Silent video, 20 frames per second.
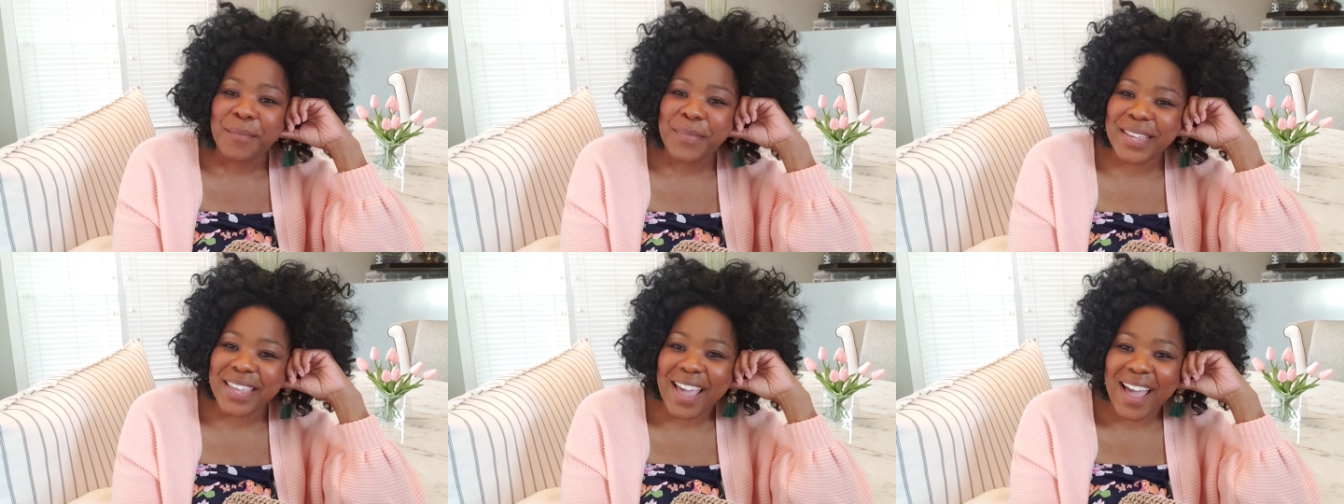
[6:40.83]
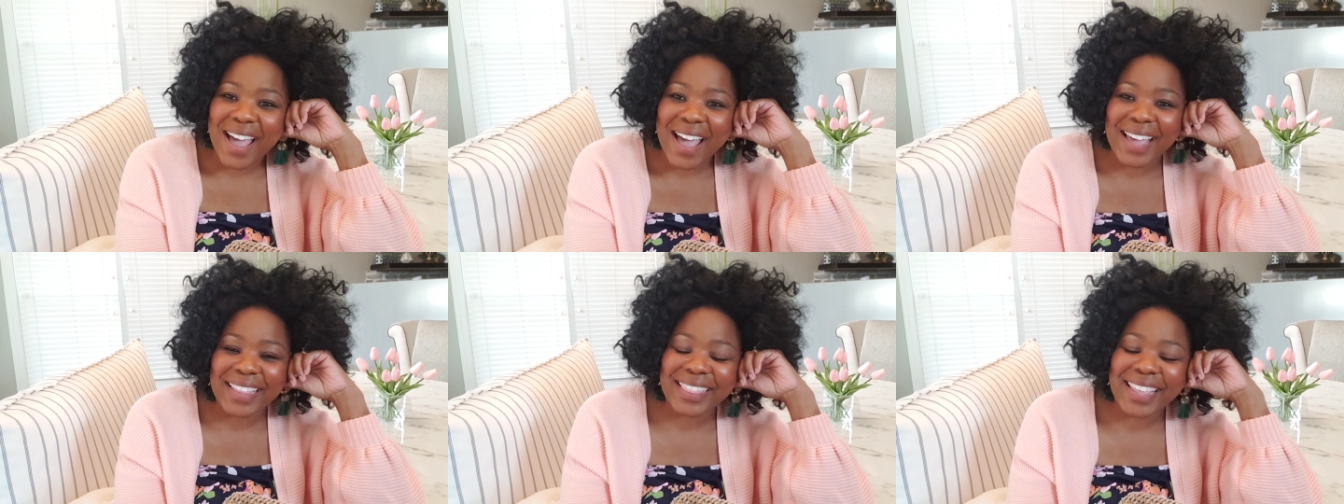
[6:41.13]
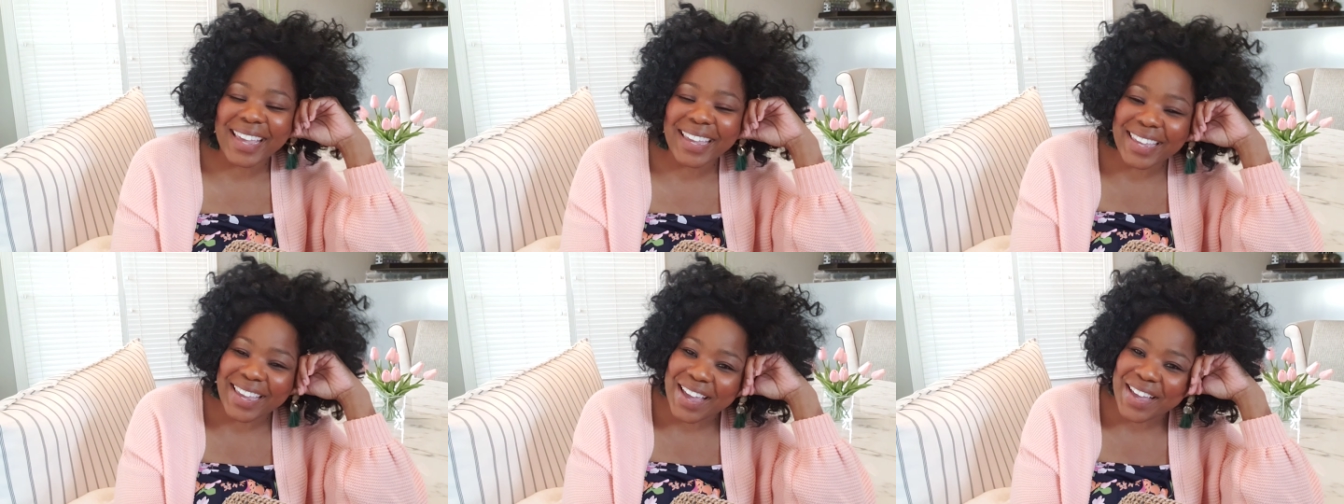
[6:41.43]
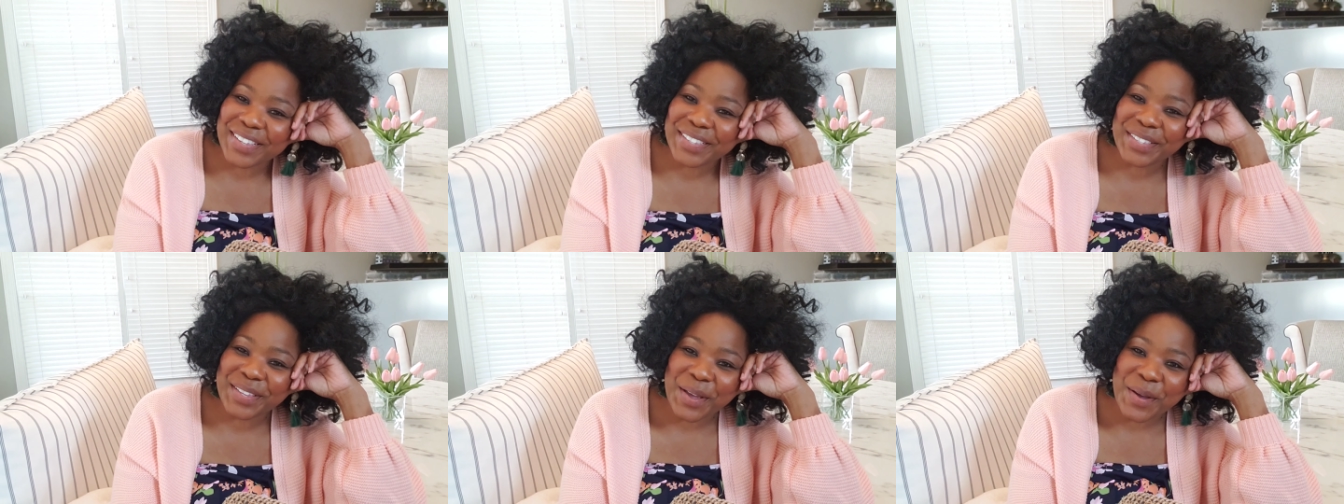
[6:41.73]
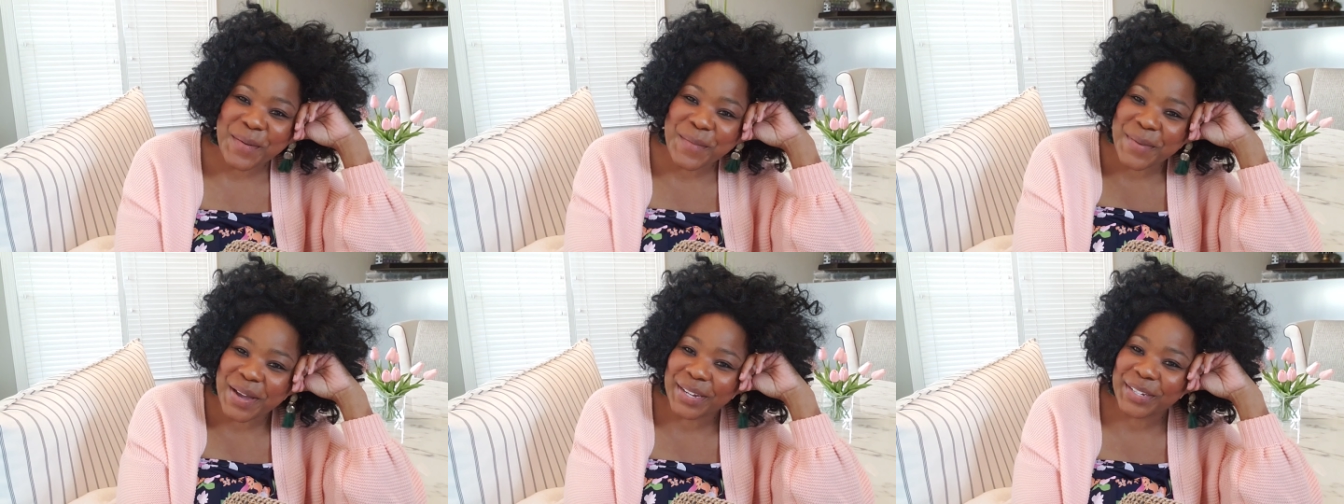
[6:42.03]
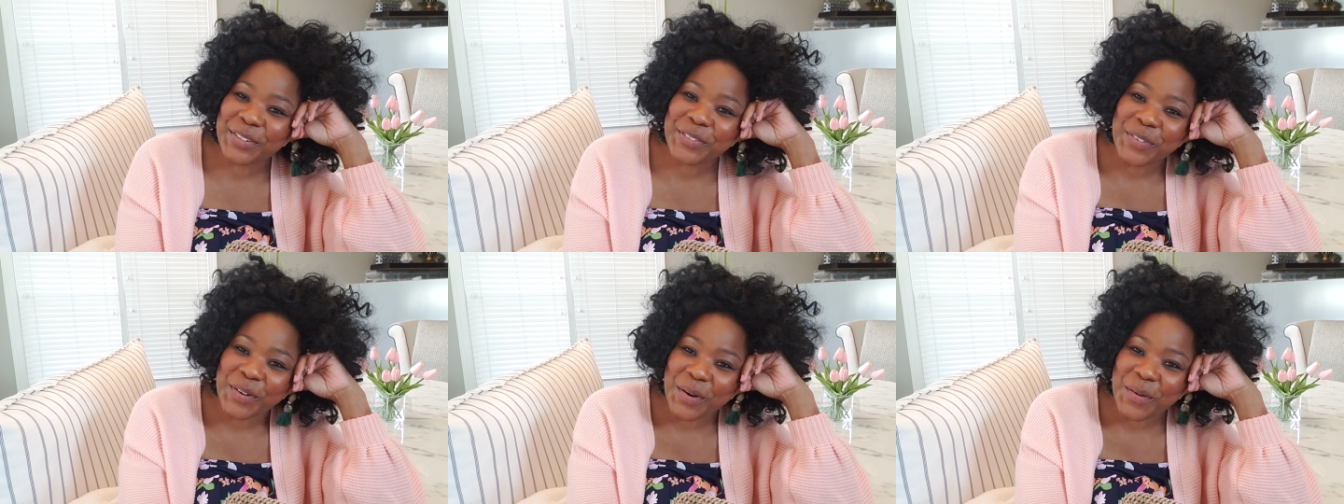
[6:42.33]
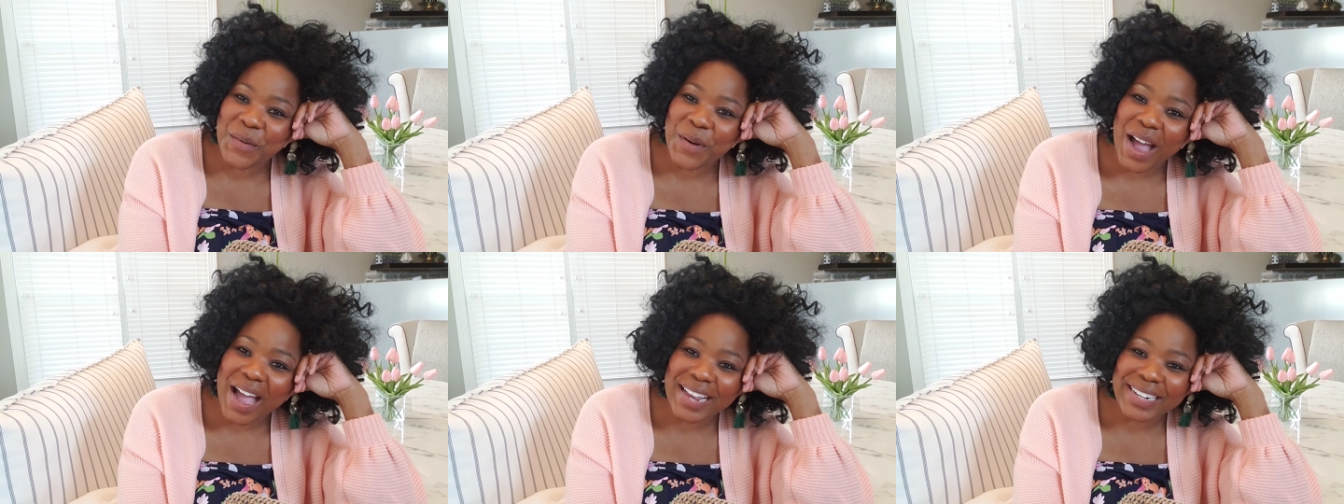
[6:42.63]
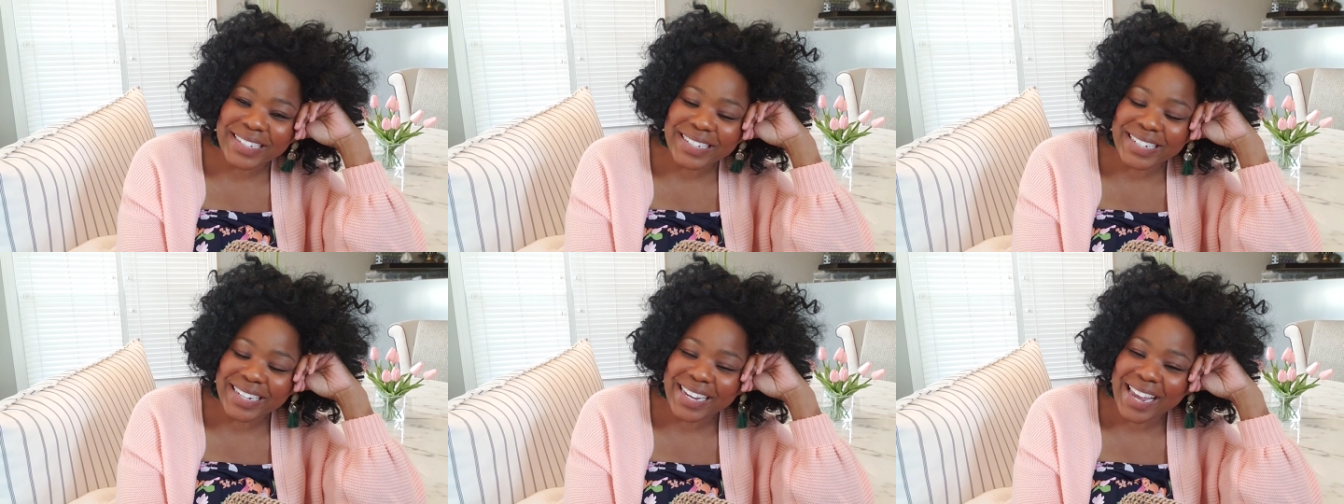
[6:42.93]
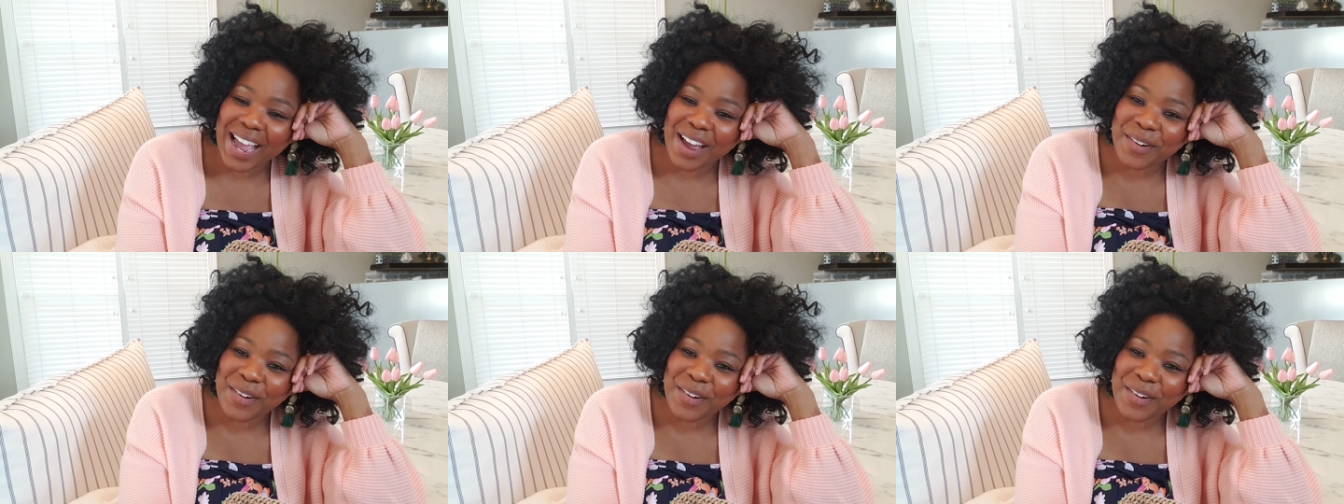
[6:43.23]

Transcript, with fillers: But y'all, I thank y'all so much for watching.